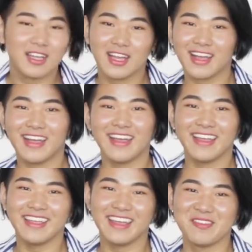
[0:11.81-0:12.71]

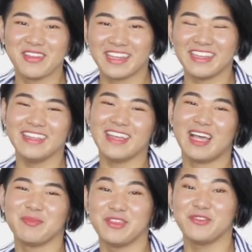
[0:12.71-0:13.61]
Hi, I'm Eddie.
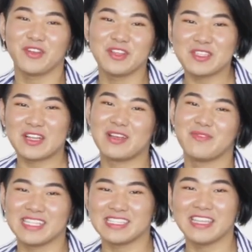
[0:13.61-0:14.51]
I'm in first year
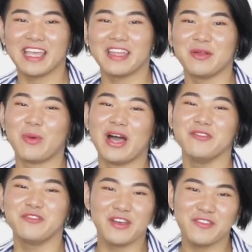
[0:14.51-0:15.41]
MIT, and
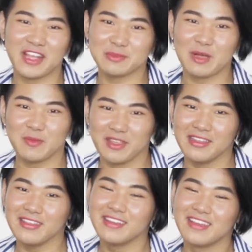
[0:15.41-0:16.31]
one fun fact about
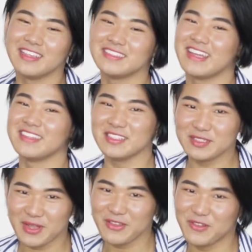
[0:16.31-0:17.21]
me is that this
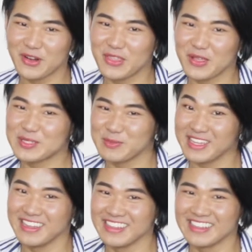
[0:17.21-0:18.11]
is my fourth year
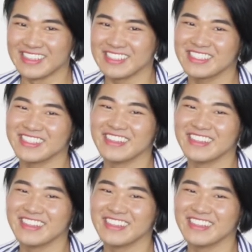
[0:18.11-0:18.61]
speaking English.